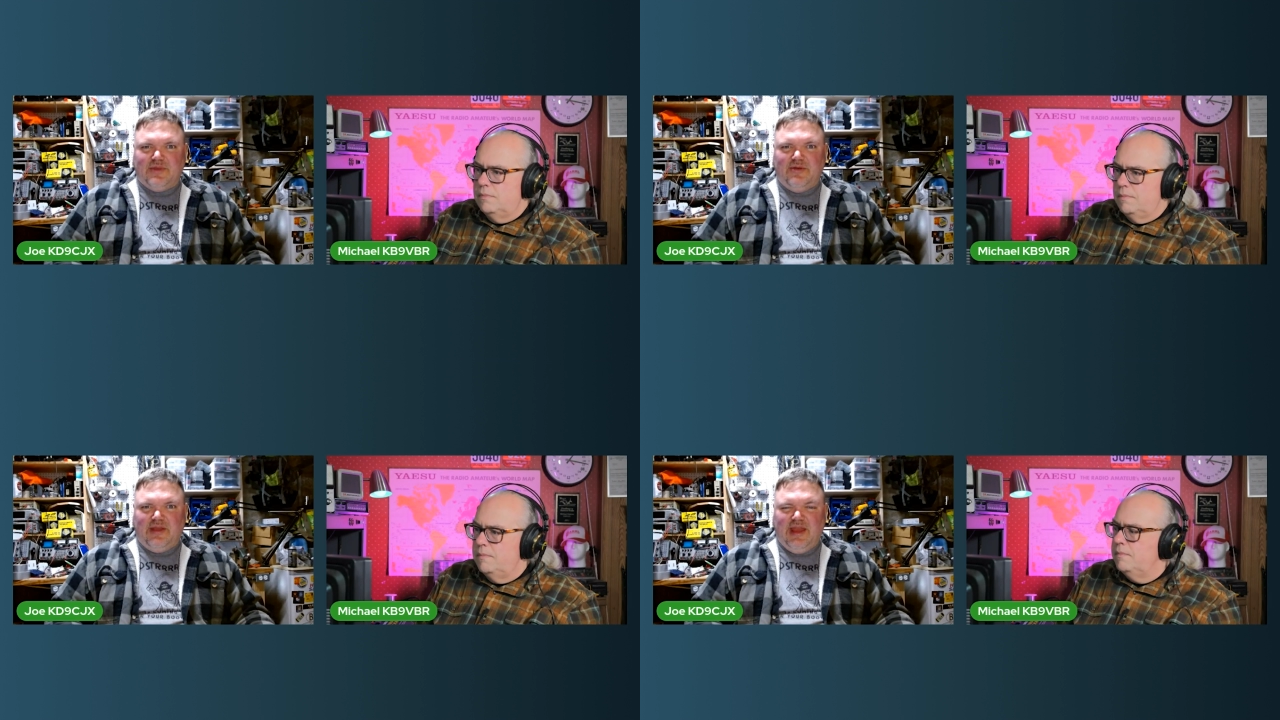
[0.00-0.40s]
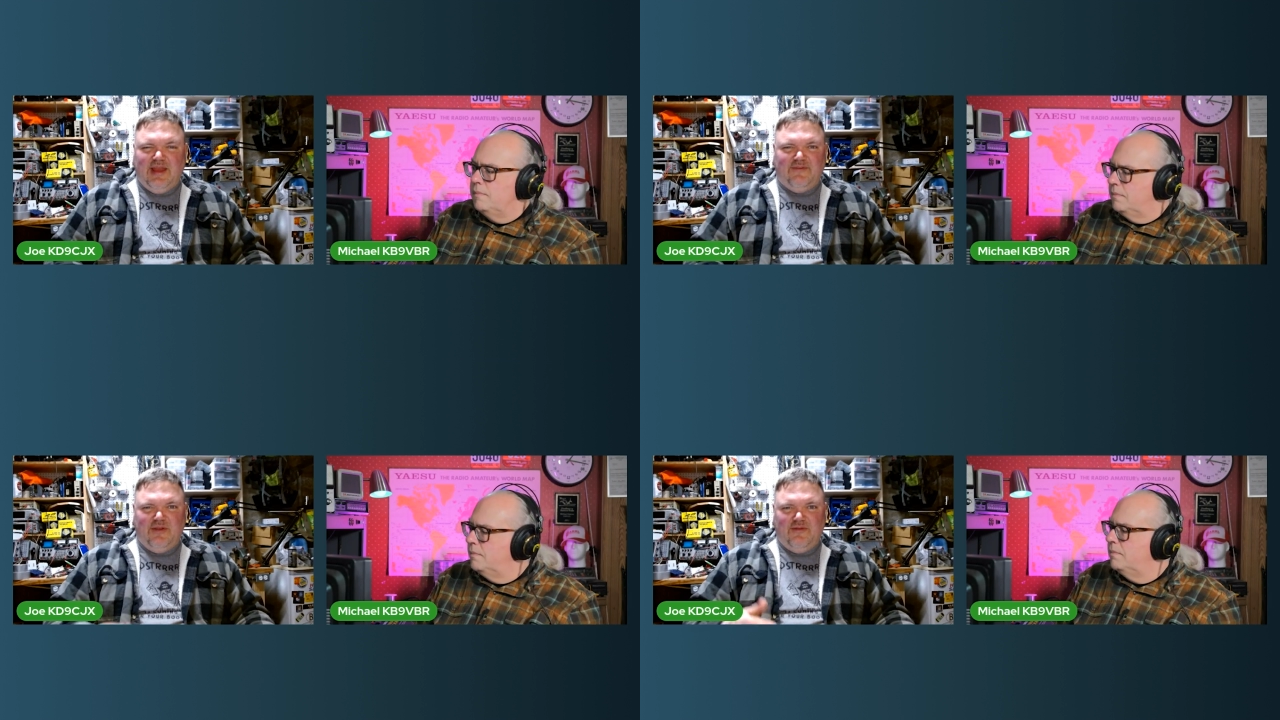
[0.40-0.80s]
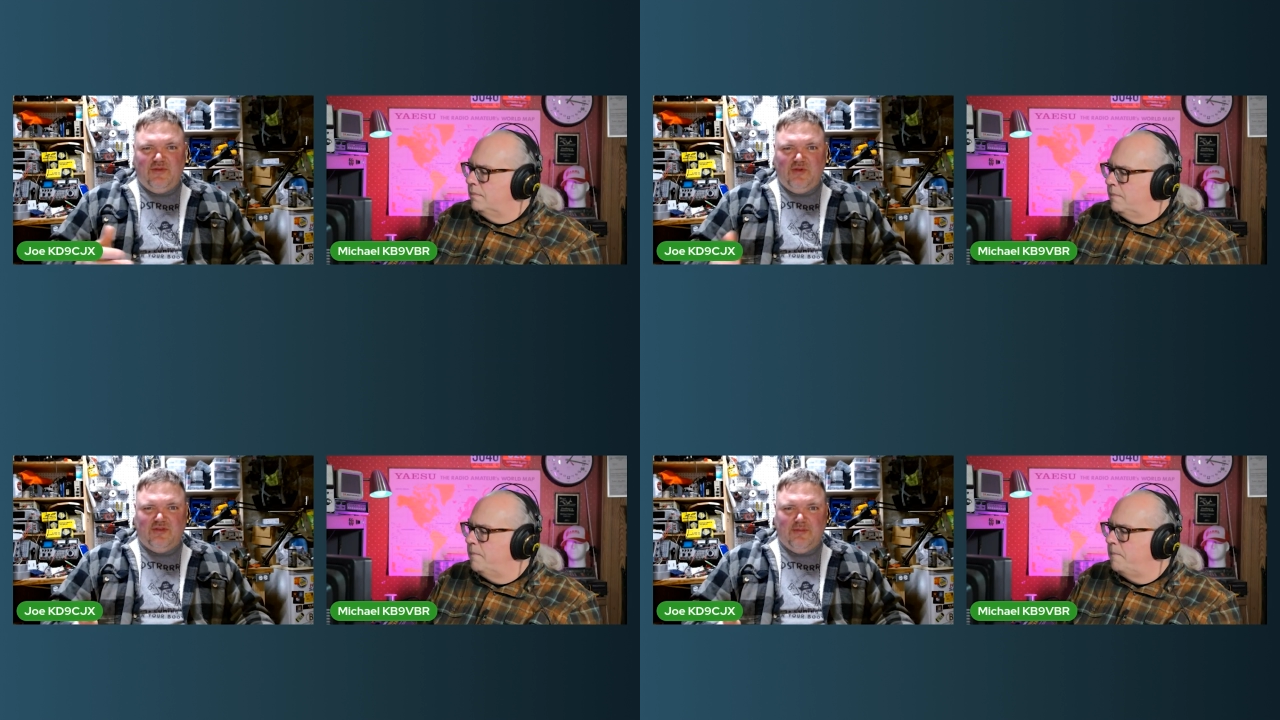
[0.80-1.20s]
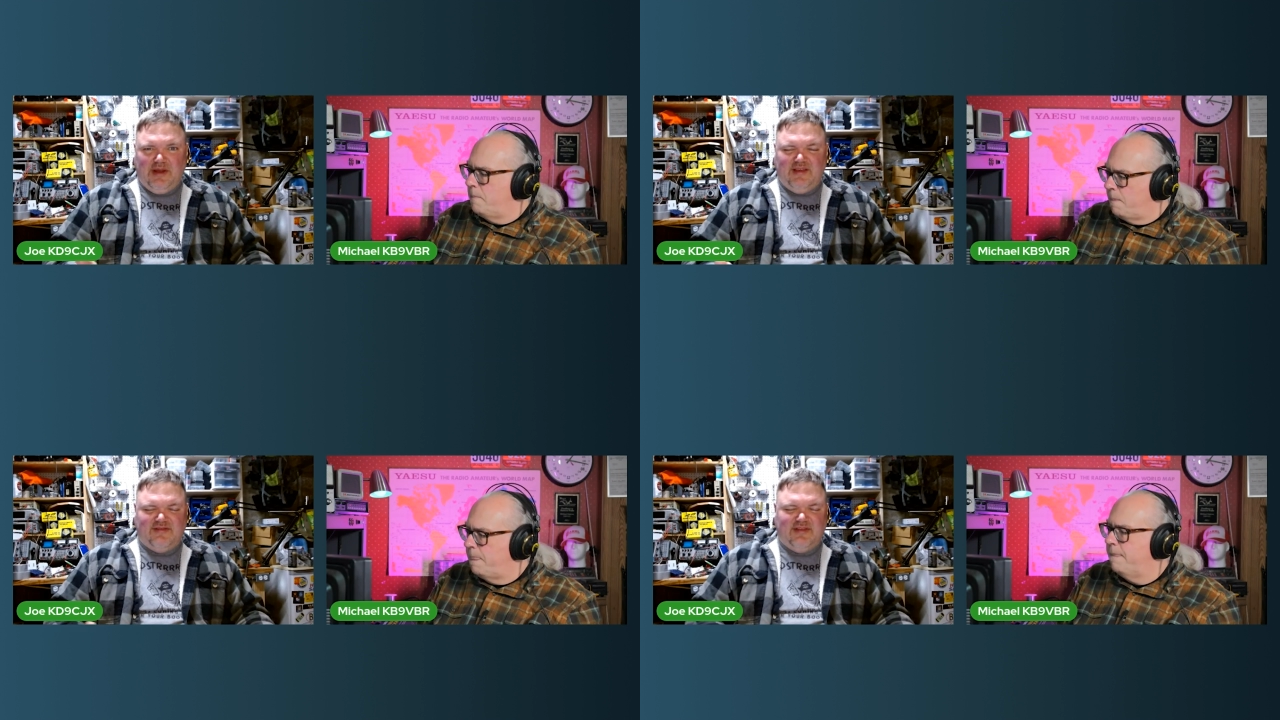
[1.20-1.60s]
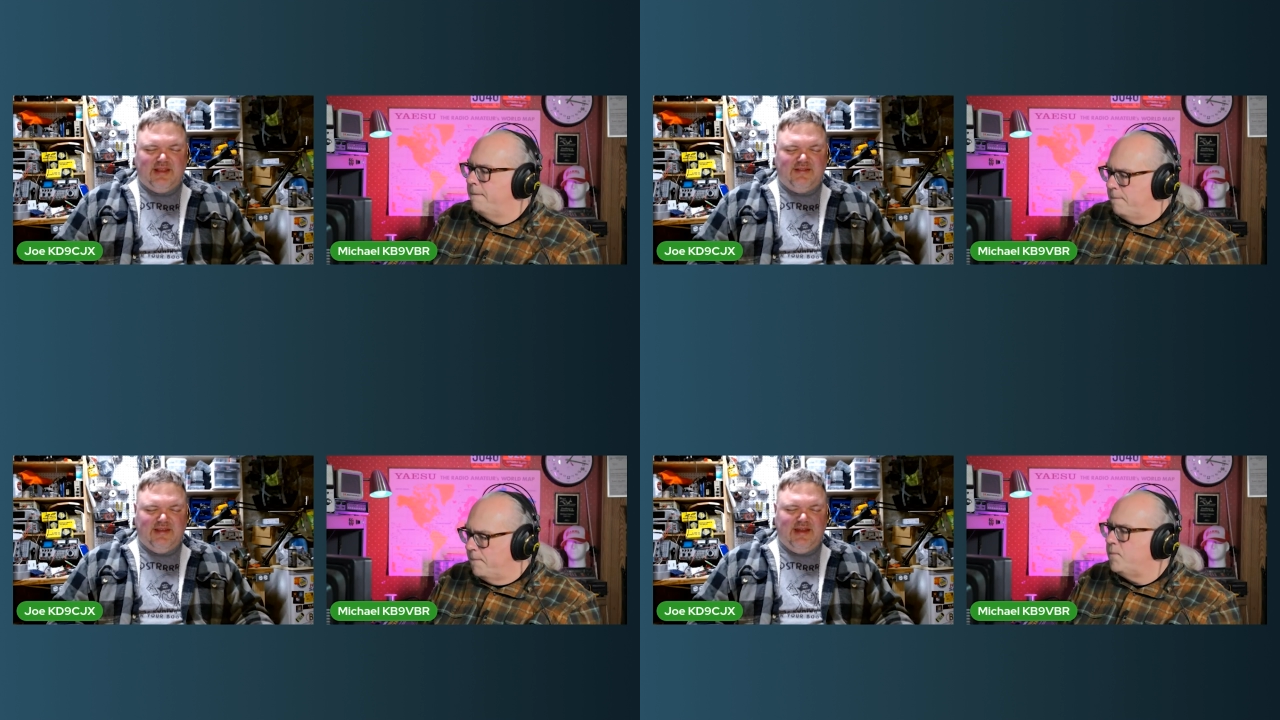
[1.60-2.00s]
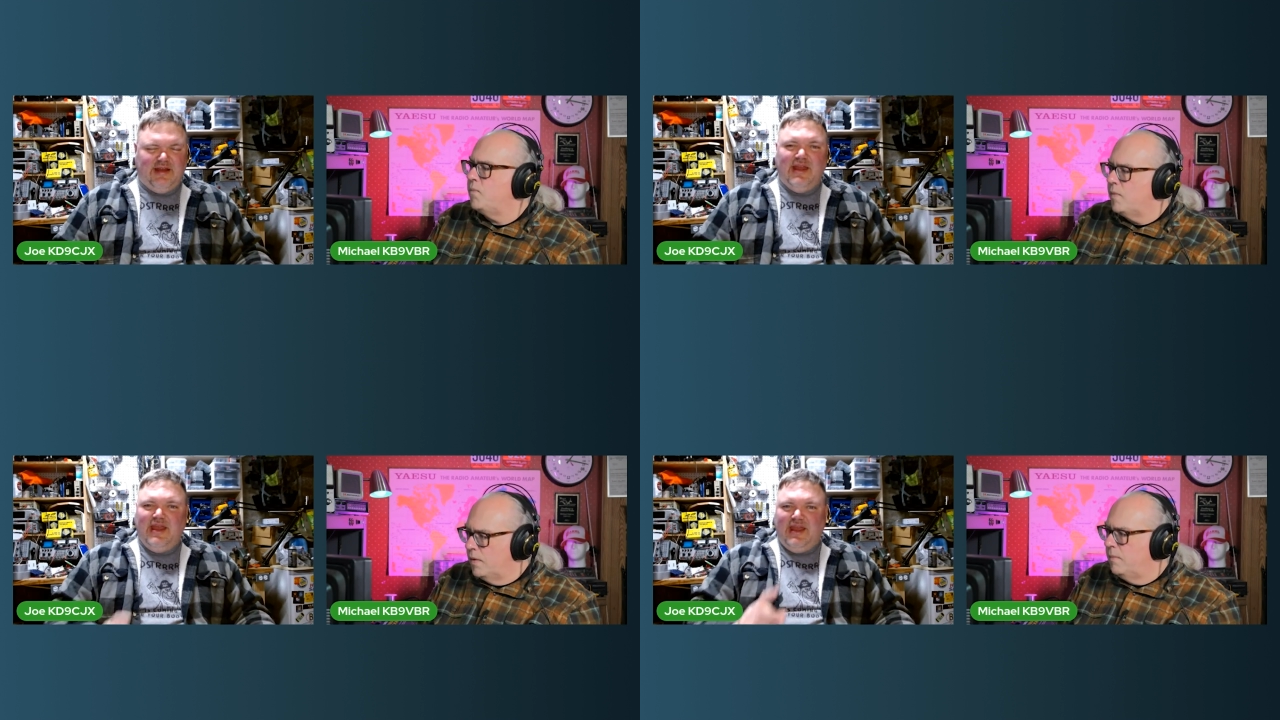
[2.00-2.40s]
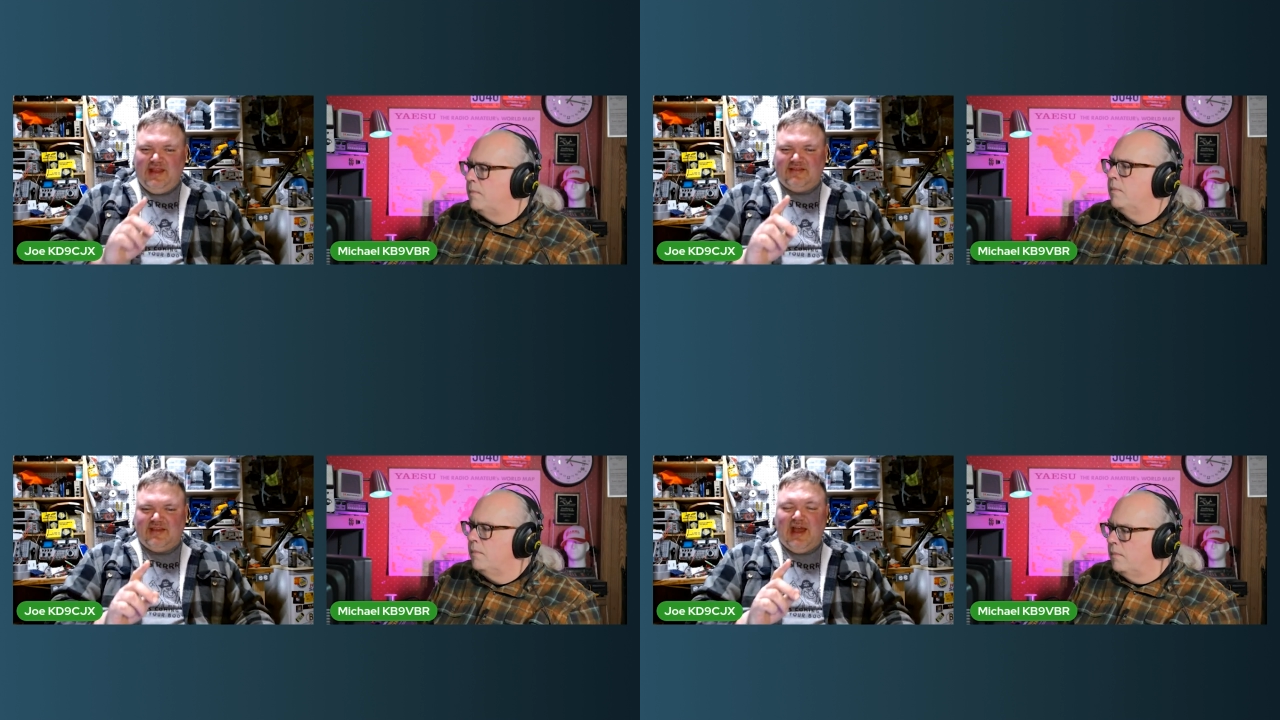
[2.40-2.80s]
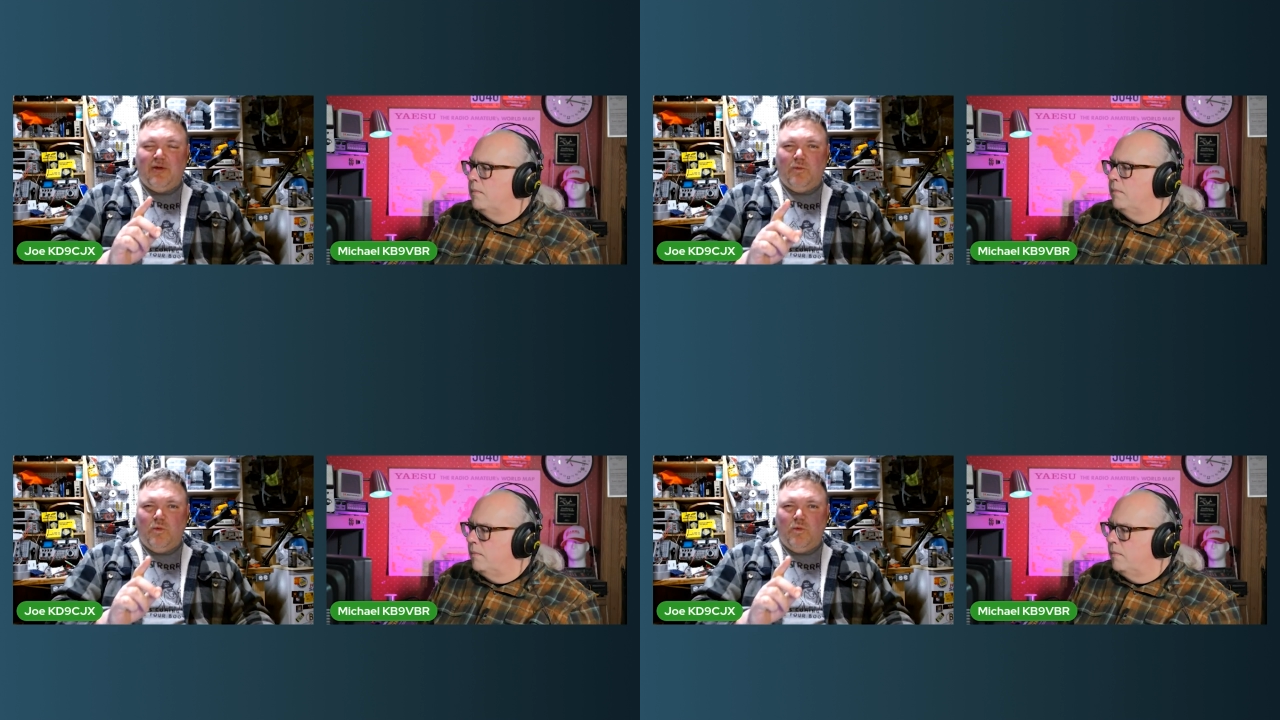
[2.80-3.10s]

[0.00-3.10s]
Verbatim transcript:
Speaker 1: Okay, if you've used a buddy stick antenna, it's got